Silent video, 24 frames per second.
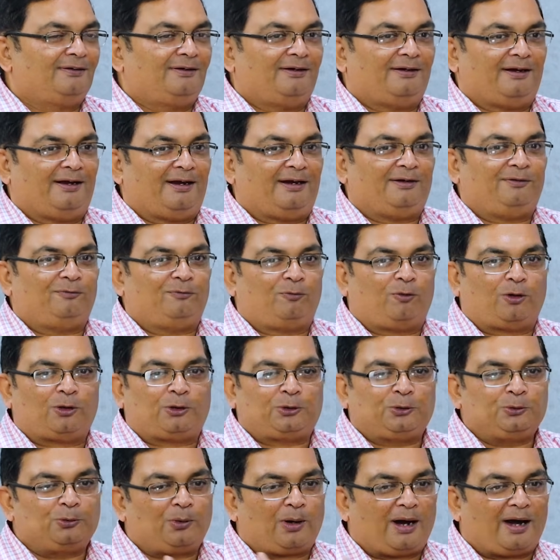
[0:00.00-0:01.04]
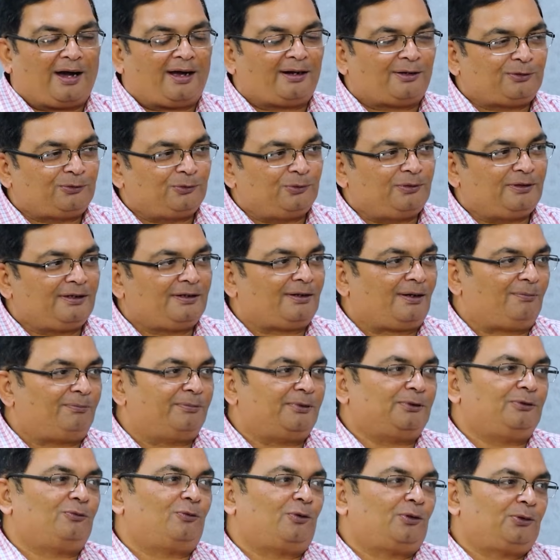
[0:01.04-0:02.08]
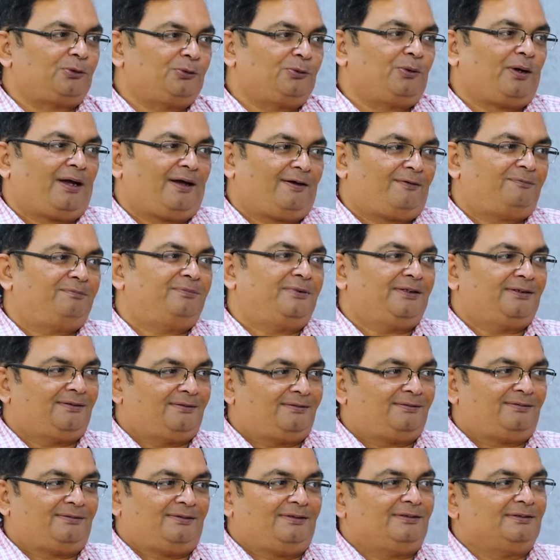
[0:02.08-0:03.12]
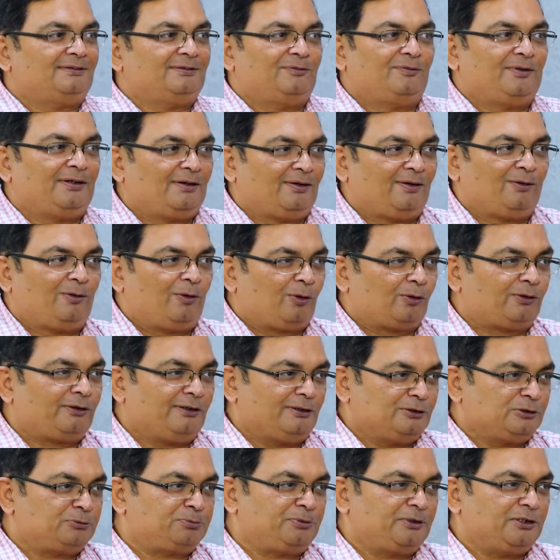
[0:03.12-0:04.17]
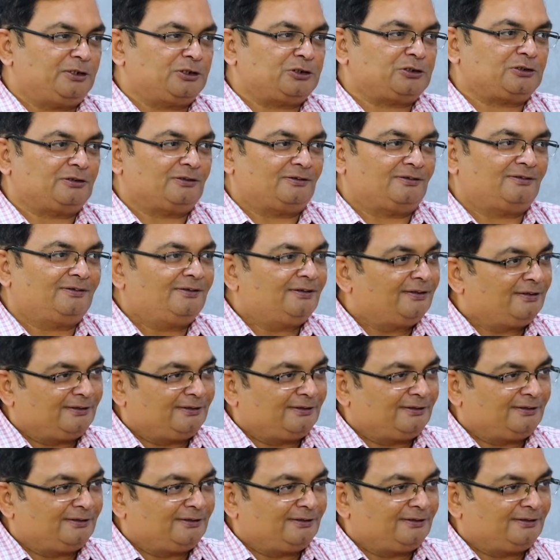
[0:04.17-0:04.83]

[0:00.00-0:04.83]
Mm-hmm. And what you are today compared to what you have been is a lot inspirational.